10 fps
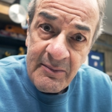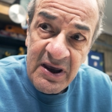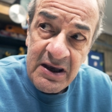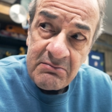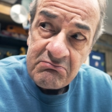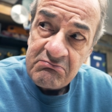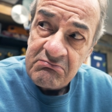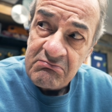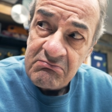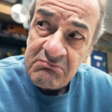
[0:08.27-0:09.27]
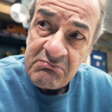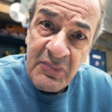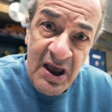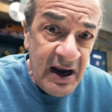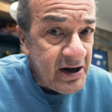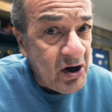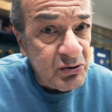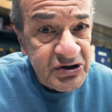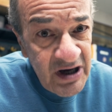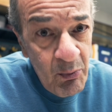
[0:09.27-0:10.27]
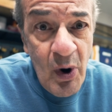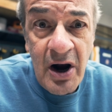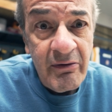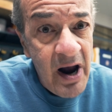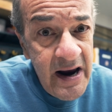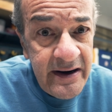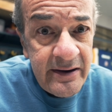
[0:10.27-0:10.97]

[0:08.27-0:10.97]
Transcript: mean, they gotta go somewhere, right?